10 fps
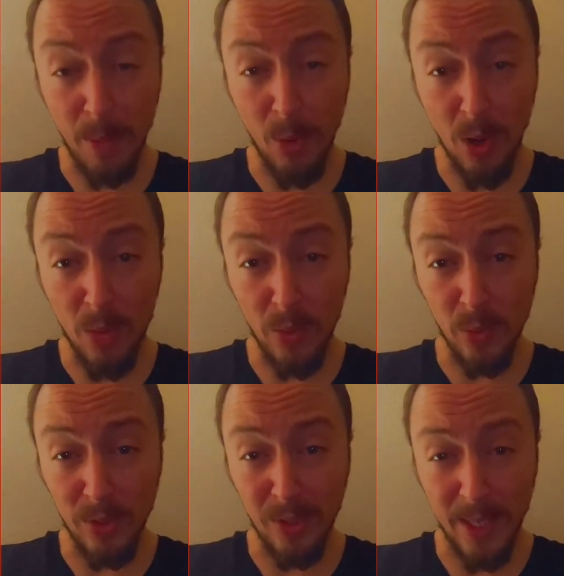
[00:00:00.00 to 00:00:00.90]
block, which
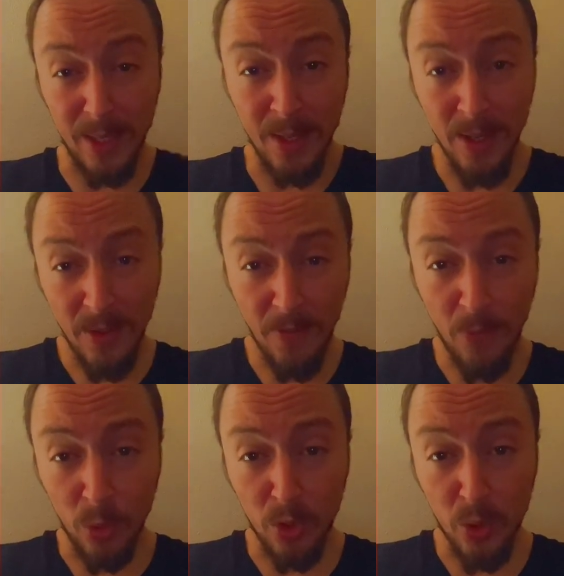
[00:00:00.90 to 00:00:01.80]
was like
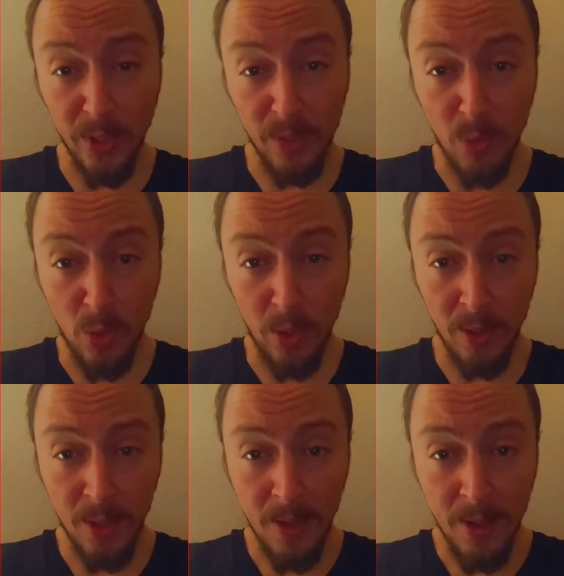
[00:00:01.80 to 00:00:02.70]
4 streets more.
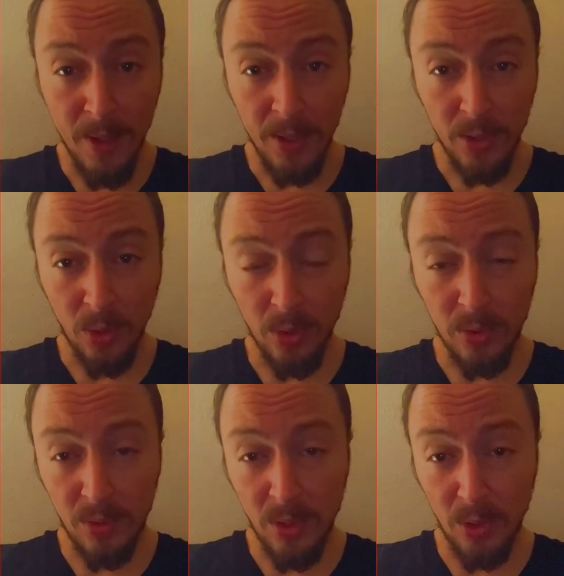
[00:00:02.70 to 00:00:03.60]
So,
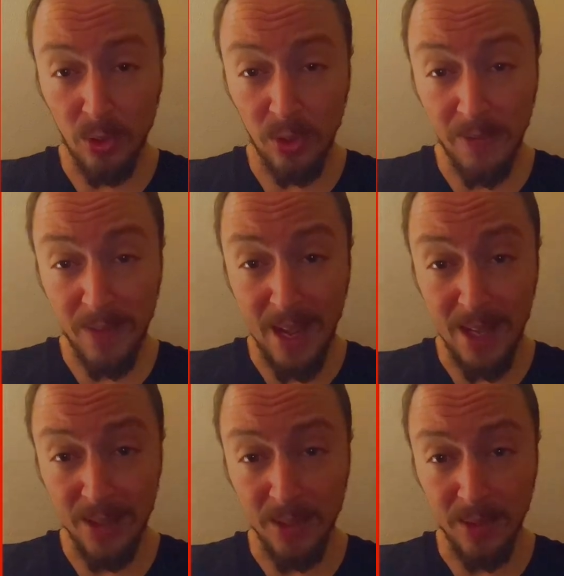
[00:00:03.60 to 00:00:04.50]
to save
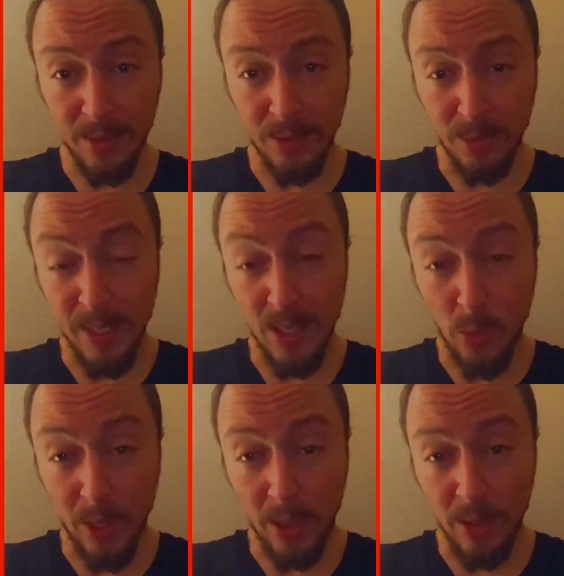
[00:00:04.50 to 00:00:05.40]
gas and to make it
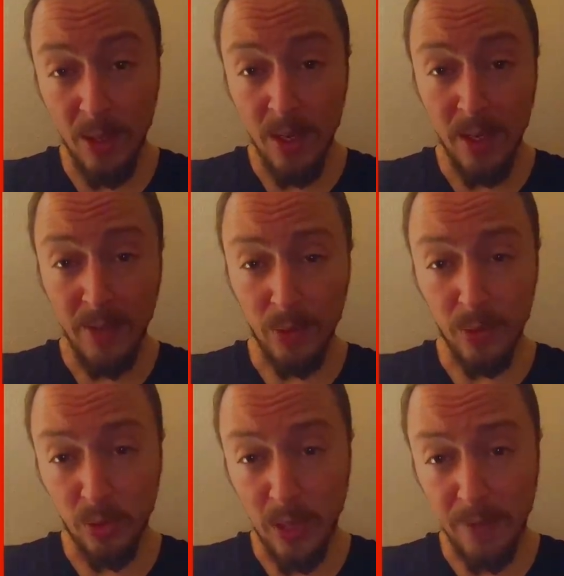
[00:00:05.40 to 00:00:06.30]
quicker, if there was no
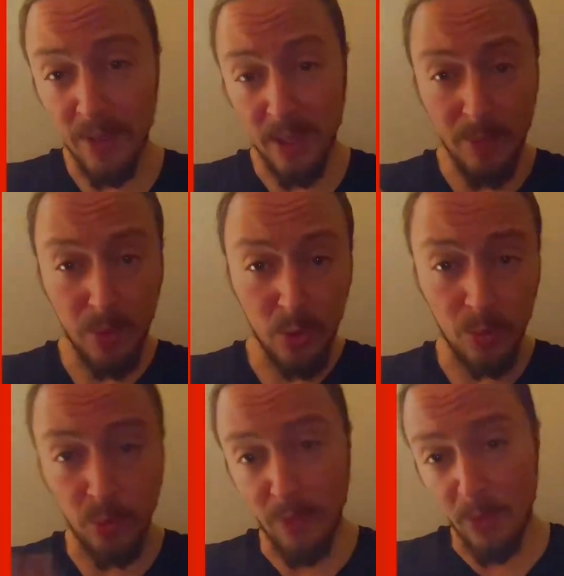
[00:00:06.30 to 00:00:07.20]
traffic, I would just
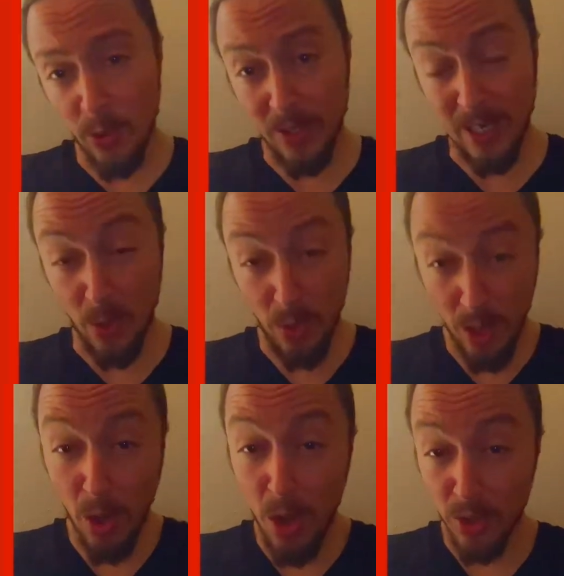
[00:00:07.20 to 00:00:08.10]
reverse like a
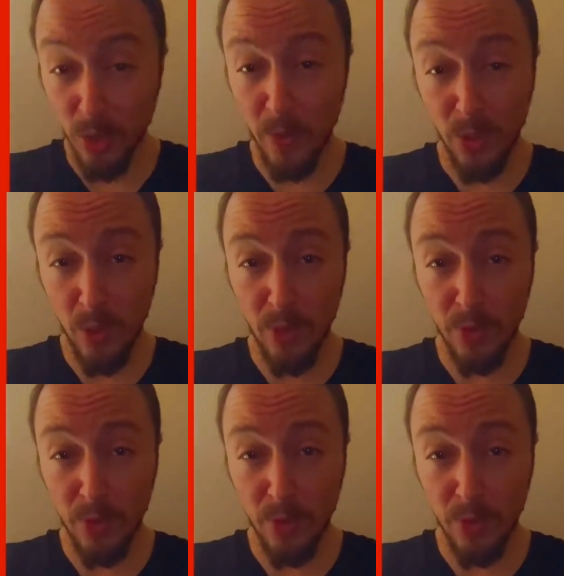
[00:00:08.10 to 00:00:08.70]
long street too. I would